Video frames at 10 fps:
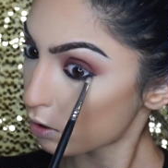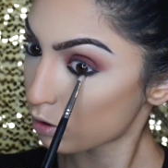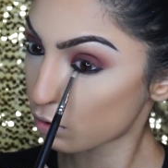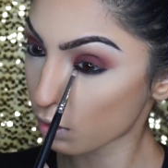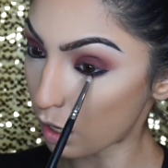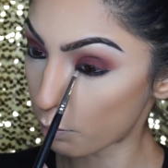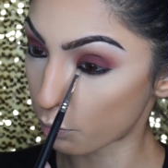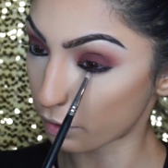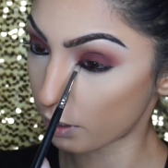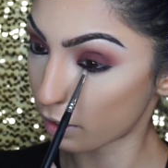So I'm
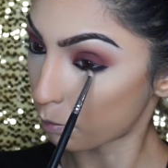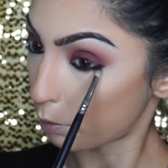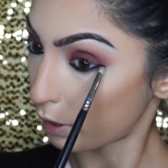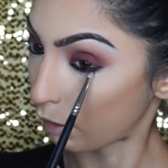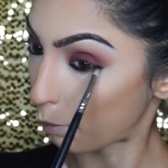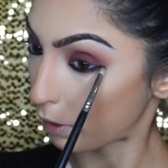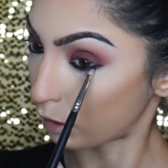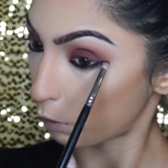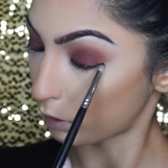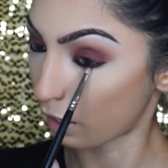really going to play around my
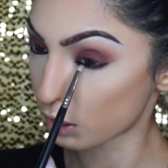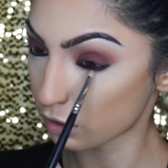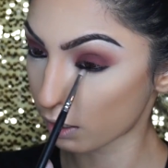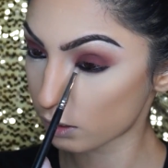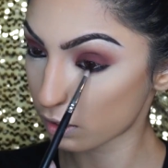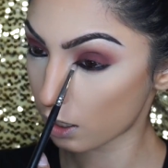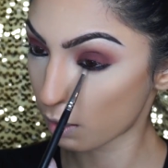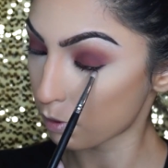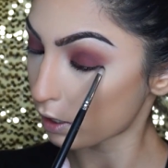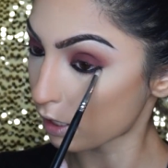lower lash line
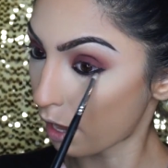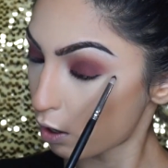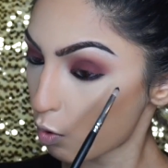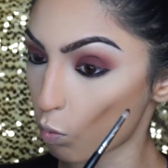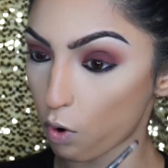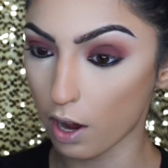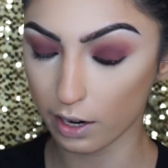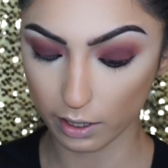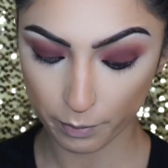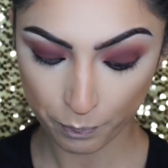today because I don't want
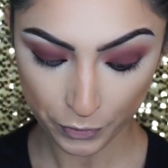it